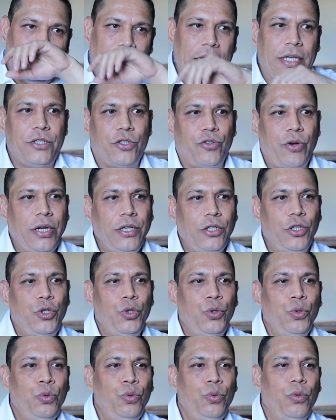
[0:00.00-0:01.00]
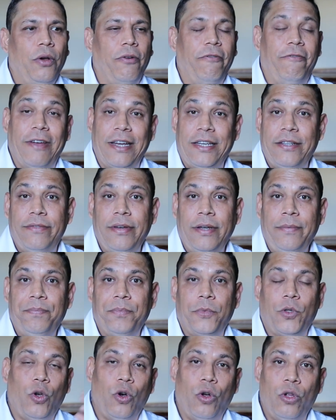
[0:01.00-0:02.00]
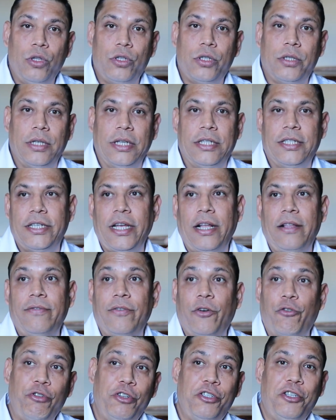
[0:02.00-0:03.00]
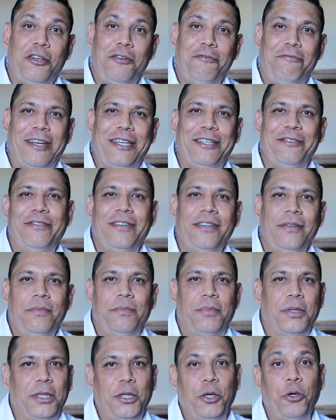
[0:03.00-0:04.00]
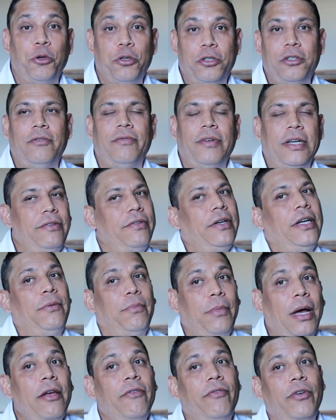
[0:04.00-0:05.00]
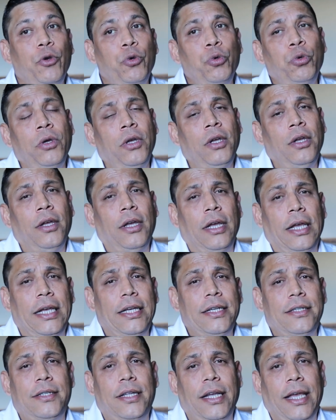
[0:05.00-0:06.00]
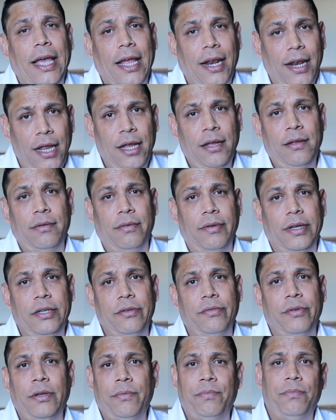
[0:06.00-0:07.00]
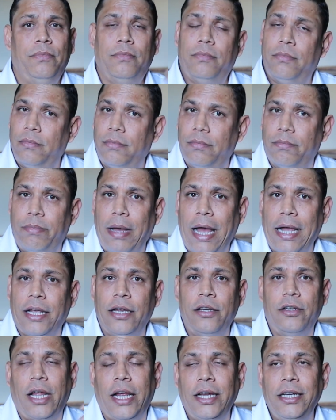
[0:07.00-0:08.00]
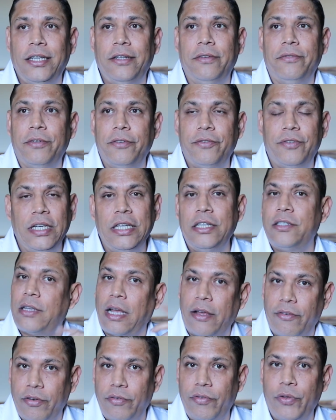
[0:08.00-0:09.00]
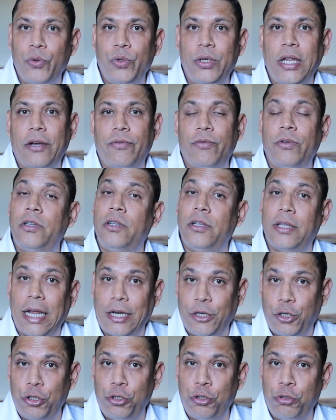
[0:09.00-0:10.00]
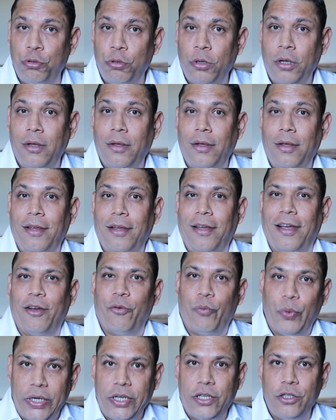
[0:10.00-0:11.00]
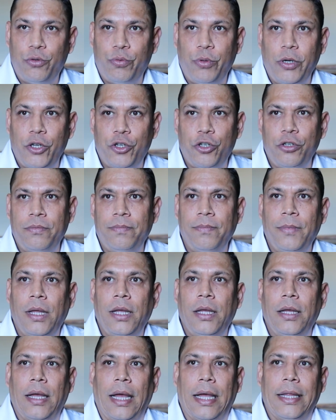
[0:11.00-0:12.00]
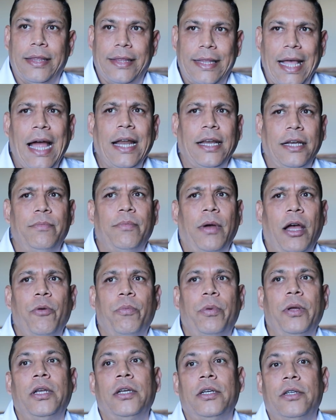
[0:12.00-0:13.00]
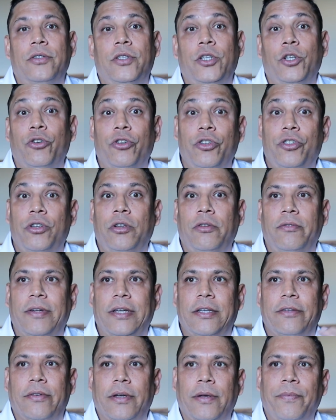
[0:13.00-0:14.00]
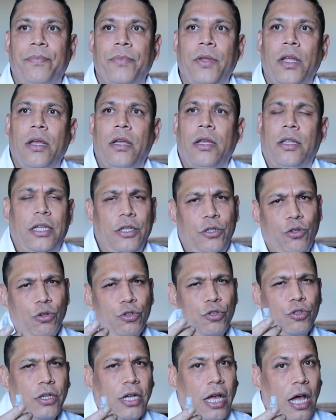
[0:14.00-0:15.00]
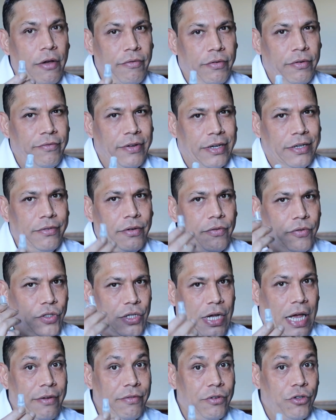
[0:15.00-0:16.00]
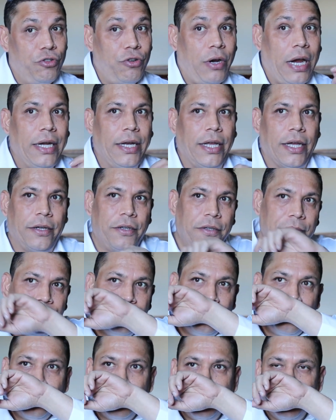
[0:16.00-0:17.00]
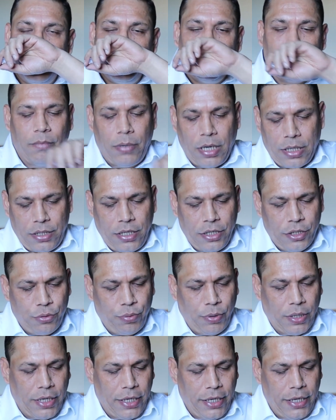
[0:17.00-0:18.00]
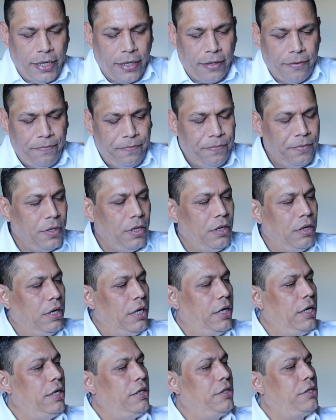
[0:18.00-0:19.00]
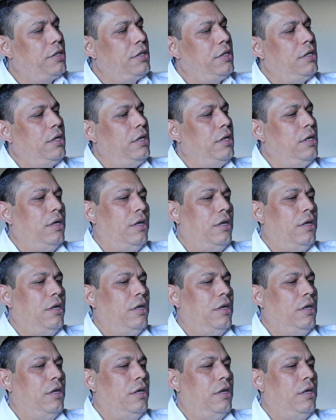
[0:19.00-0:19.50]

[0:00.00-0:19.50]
it's trying to do vetiver, calls itself original vetiver, but the original vetiver, in my view, is the Guerlain vetiver back in 1950s. I've reviewed that one, that too, a vintage version, and that, in my opinion, is the original vetiver. There's also Carven vetiver, which I haven't tried yet, but this one here is